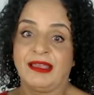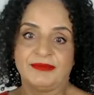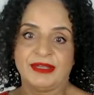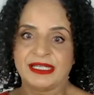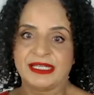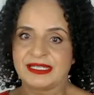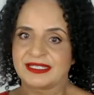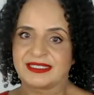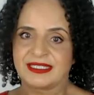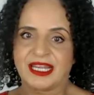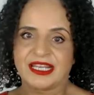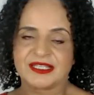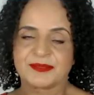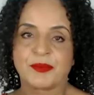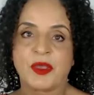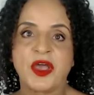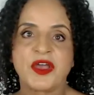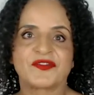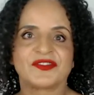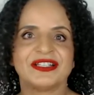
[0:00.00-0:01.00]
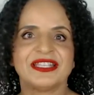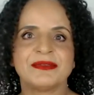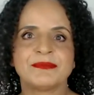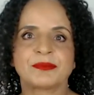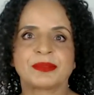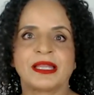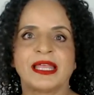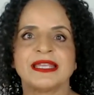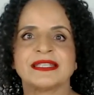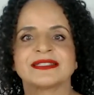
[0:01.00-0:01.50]
and it stays perfectly in
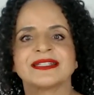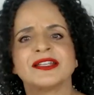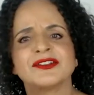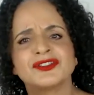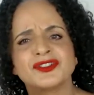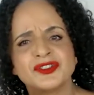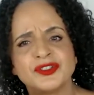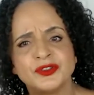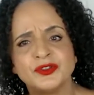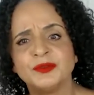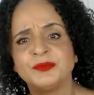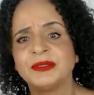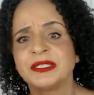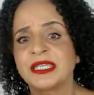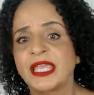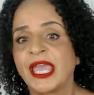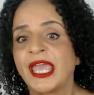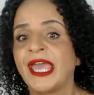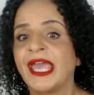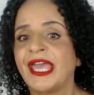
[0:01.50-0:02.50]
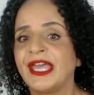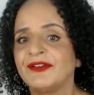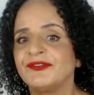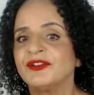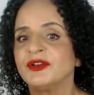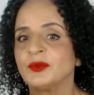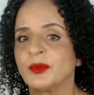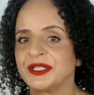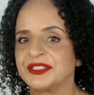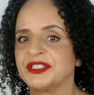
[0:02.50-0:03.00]
place. Now, do be
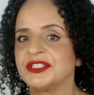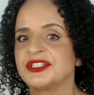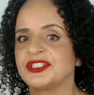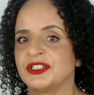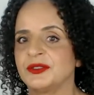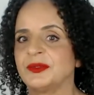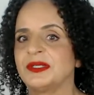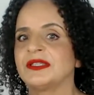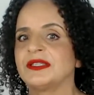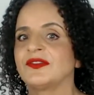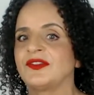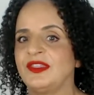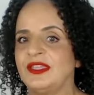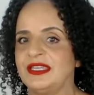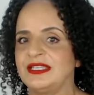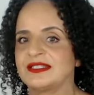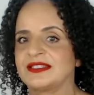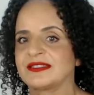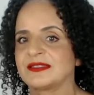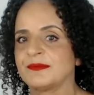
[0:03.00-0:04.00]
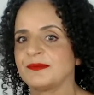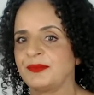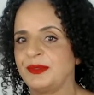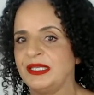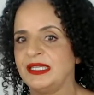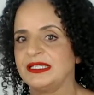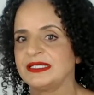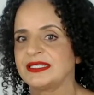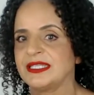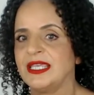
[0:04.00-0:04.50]
careful when you're doing this
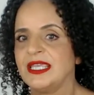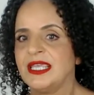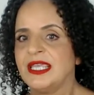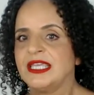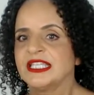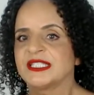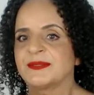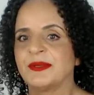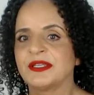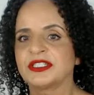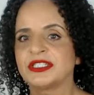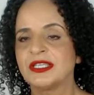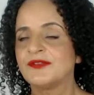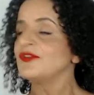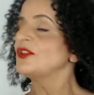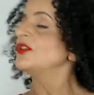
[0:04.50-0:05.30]
bit, especially if